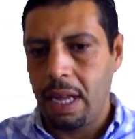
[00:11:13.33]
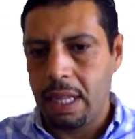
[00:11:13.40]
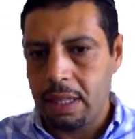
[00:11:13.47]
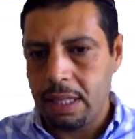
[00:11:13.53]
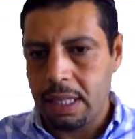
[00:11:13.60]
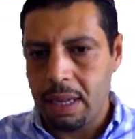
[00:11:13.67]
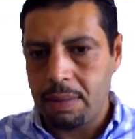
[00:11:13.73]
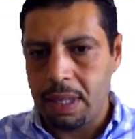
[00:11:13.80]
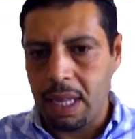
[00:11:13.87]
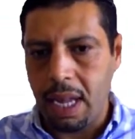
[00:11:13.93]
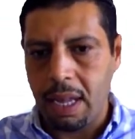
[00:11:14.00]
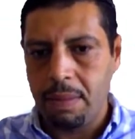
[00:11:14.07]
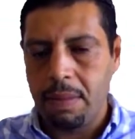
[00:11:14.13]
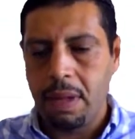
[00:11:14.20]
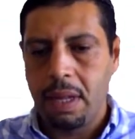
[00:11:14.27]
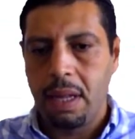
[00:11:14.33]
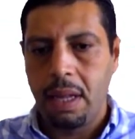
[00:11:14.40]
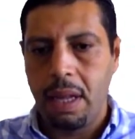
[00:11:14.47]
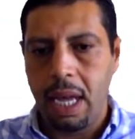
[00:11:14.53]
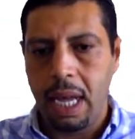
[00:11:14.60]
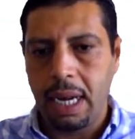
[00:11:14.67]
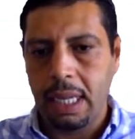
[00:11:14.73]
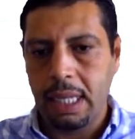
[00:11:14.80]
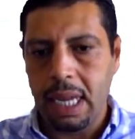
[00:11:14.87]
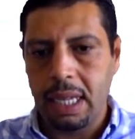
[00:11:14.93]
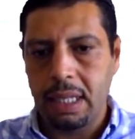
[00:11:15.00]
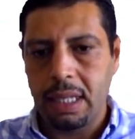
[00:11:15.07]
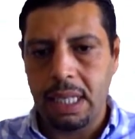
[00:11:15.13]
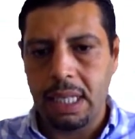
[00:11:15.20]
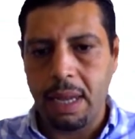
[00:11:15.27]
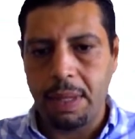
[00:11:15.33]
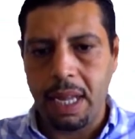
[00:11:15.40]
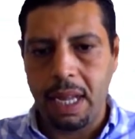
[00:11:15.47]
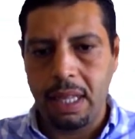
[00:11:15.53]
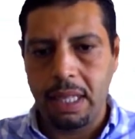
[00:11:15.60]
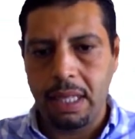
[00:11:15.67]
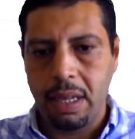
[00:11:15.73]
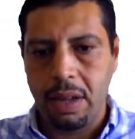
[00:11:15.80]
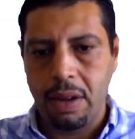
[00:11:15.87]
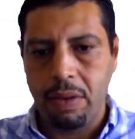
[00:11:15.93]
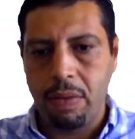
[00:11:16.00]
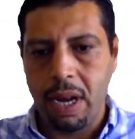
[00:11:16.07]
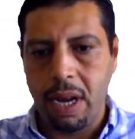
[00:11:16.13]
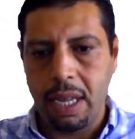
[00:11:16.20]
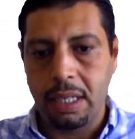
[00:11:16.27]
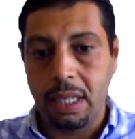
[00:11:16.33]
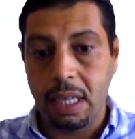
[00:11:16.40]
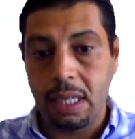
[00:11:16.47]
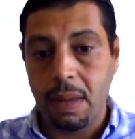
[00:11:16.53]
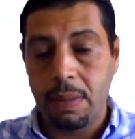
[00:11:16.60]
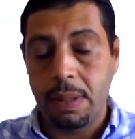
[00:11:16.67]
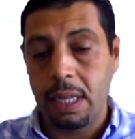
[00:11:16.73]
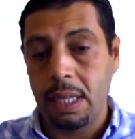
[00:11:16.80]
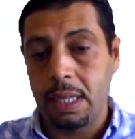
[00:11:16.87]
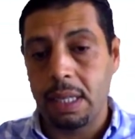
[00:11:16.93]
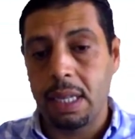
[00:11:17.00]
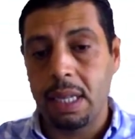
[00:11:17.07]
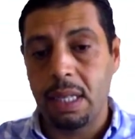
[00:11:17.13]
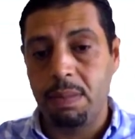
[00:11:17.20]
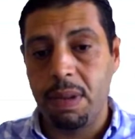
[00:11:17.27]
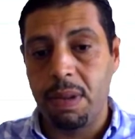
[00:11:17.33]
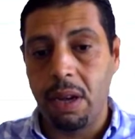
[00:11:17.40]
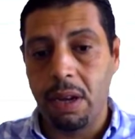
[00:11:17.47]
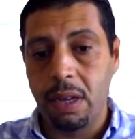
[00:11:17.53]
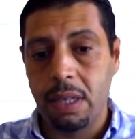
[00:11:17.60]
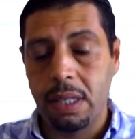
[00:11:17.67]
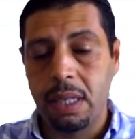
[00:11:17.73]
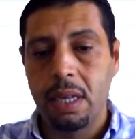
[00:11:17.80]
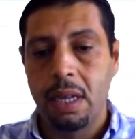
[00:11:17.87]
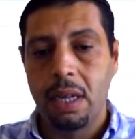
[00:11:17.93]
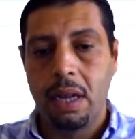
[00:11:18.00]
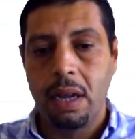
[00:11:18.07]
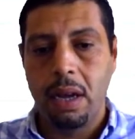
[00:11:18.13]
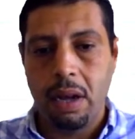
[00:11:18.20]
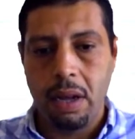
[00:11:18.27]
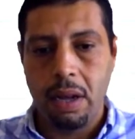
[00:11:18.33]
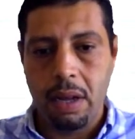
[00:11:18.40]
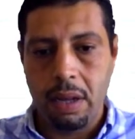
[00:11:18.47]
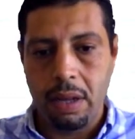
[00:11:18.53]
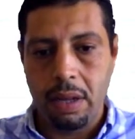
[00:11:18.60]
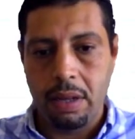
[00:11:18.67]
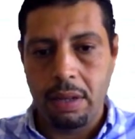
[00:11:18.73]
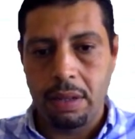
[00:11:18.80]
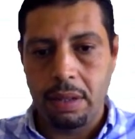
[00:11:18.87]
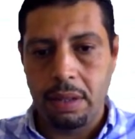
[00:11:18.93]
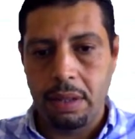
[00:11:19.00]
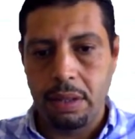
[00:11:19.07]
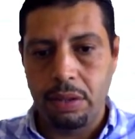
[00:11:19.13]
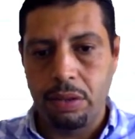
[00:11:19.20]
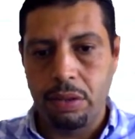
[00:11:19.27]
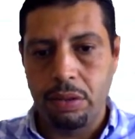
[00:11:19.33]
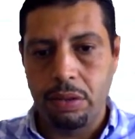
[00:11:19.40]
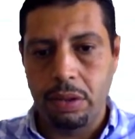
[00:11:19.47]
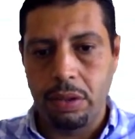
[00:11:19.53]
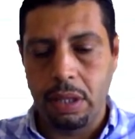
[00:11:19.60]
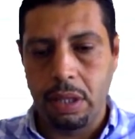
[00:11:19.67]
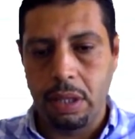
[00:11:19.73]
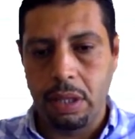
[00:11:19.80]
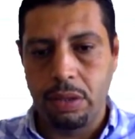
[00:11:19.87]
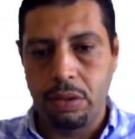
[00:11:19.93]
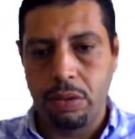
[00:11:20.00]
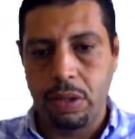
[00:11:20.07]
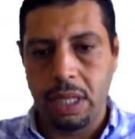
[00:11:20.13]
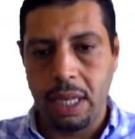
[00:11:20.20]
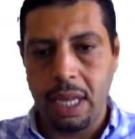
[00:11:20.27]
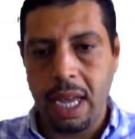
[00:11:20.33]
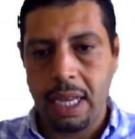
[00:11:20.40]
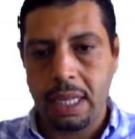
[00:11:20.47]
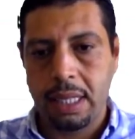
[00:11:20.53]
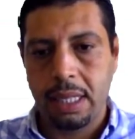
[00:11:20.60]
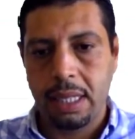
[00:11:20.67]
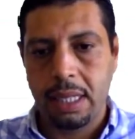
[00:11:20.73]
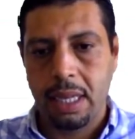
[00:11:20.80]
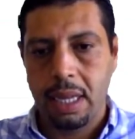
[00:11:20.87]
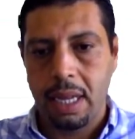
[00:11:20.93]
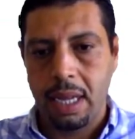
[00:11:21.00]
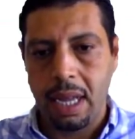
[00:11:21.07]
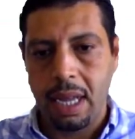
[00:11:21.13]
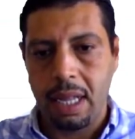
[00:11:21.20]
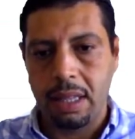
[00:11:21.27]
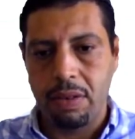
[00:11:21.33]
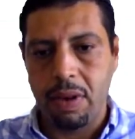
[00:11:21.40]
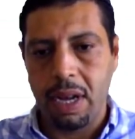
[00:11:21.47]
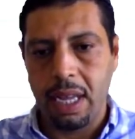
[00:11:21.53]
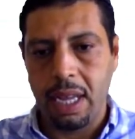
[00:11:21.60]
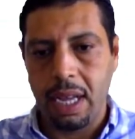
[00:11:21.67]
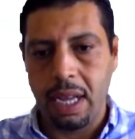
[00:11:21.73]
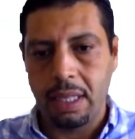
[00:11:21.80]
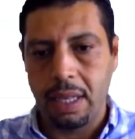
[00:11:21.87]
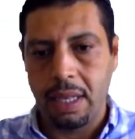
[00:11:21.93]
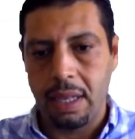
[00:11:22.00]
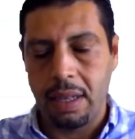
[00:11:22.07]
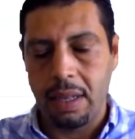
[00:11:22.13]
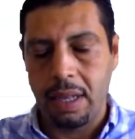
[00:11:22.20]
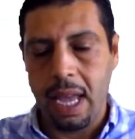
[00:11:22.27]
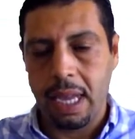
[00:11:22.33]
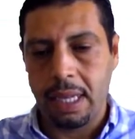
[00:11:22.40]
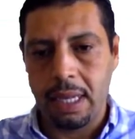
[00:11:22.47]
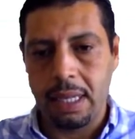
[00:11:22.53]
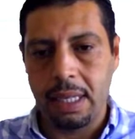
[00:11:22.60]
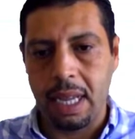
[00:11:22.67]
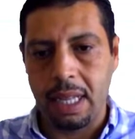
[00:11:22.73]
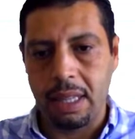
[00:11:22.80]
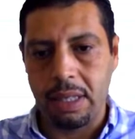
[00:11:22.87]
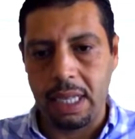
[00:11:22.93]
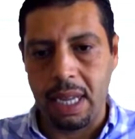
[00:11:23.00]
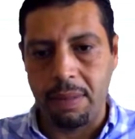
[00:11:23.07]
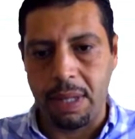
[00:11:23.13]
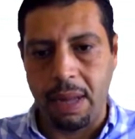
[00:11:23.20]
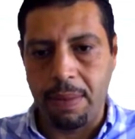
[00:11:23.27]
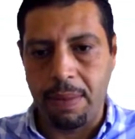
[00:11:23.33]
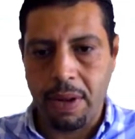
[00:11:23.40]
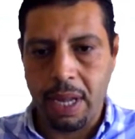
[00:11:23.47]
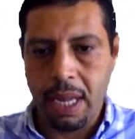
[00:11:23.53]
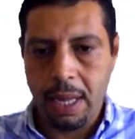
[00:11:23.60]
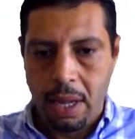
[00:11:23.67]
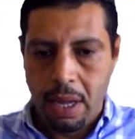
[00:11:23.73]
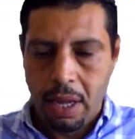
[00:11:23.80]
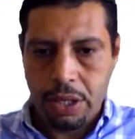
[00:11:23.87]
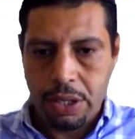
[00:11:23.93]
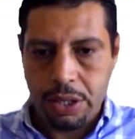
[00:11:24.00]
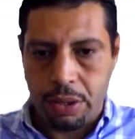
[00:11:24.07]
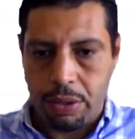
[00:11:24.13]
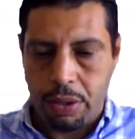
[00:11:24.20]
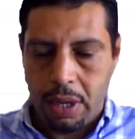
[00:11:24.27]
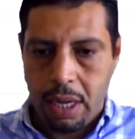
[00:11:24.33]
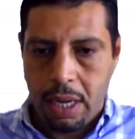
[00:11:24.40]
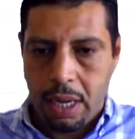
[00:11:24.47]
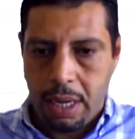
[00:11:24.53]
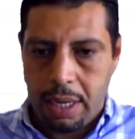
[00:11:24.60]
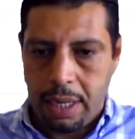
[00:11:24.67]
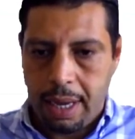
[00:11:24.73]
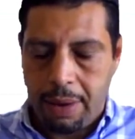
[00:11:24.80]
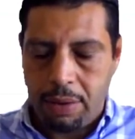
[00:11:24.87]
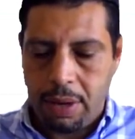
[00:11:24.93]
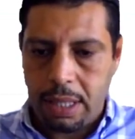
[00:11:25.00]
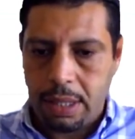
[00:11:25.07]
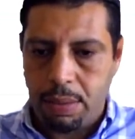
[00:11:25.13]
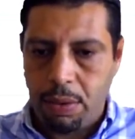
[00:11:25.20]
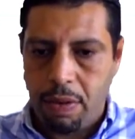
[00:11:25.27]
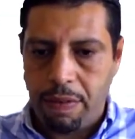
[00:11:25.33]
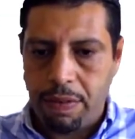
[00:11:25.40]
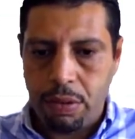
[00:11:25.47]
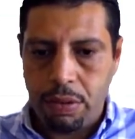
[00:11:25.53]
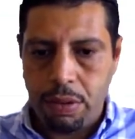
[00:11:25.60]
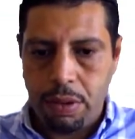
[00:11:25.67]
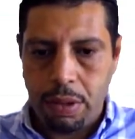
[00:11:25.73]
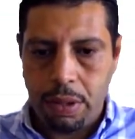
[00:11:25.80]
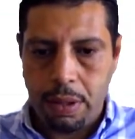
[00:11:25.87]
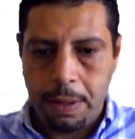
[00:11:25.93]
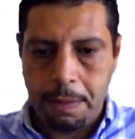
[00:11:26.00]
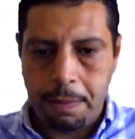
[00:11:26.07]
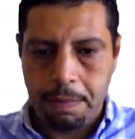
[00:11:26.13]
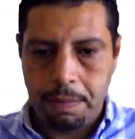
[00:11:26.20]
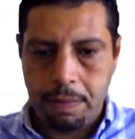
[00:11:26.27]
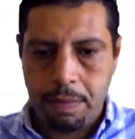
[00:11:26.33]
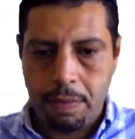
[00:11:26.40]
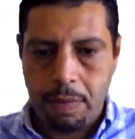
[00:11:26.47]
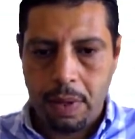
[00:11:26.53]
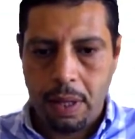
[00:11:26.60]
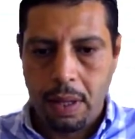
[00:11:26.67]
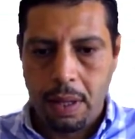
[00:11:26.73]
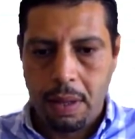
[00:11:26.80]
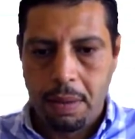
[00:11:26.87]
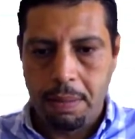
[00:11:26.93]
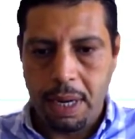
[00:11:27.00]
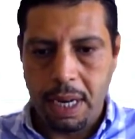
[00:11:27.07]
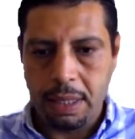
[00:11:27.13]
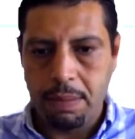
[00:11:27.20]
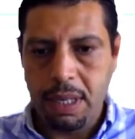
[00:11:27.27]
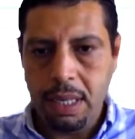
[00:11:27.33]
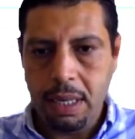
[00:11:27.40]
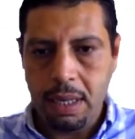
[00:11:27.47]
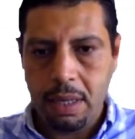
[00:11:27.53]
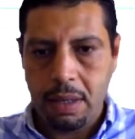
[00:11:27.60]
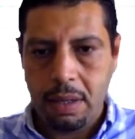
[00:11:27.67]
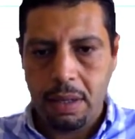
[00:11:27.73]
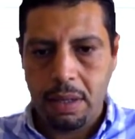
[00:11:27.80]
at the same time an x-intercept and a y-intercept, since it belongs to the x and the y and axis at the same time. Okay, so now let's move to part B.